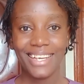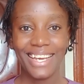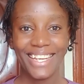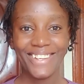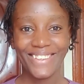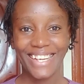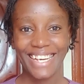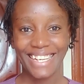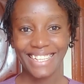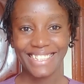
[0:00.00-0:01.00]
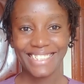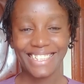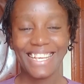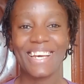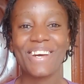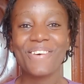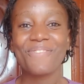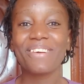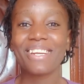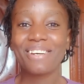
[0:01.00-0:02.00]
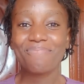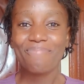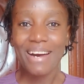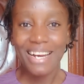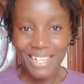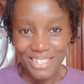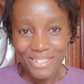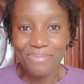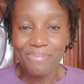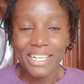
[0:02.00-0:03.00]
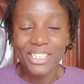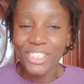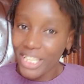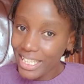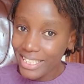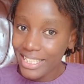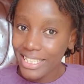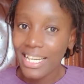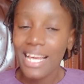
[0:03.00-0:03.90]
Hello guys, welcome back to my channel.